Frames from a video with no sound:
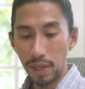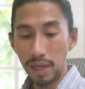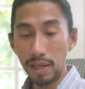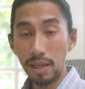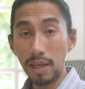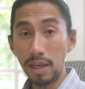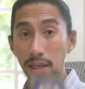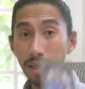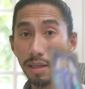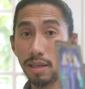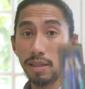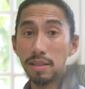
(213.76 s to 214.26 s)

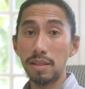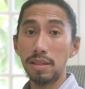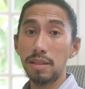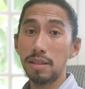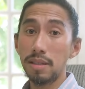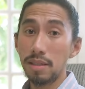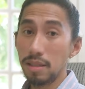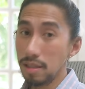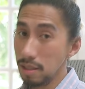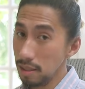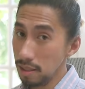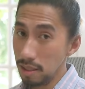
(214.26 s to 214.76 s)
again, this
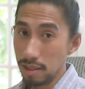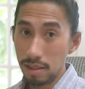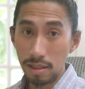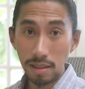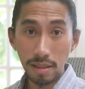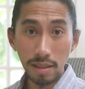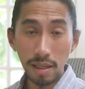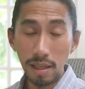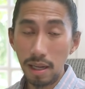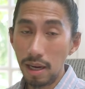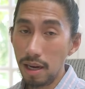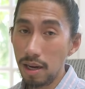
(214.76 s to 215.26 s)
is this is
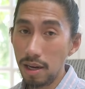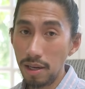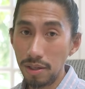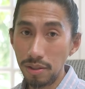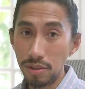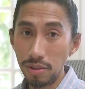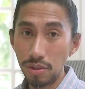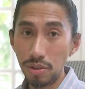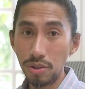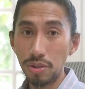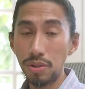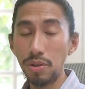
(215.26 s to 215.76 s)
still a
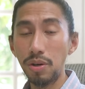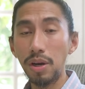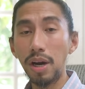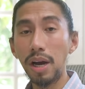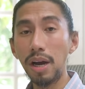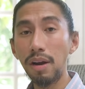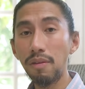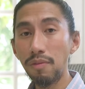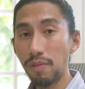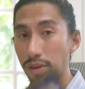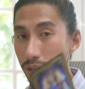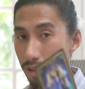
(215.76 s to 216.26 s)
hunch. You
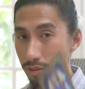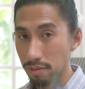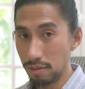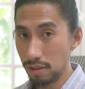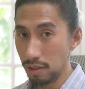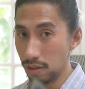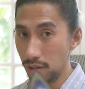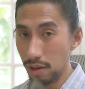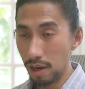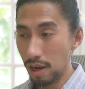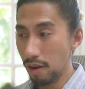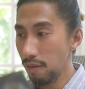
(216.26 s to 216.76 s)
haven't,
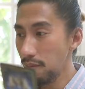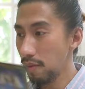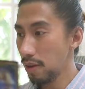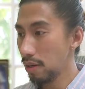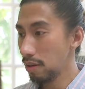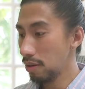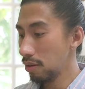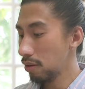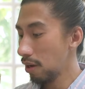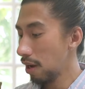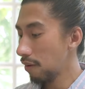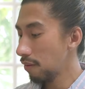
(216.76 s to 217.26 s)
you
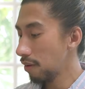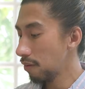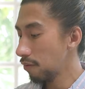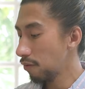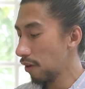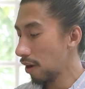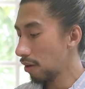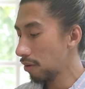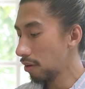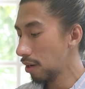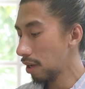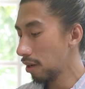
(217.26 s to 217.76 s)
haven't, you haven't
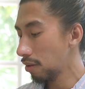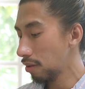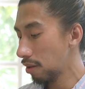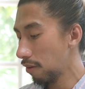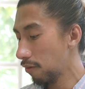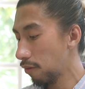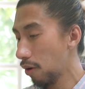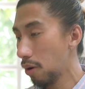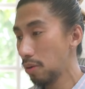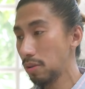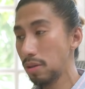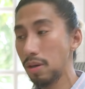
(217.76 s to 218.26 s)
found out the
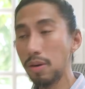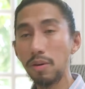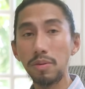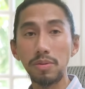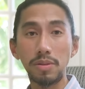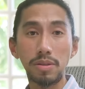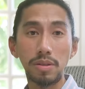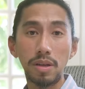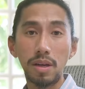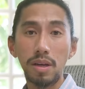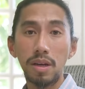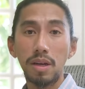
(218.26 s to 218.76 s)

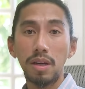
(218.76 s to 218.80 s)
photos.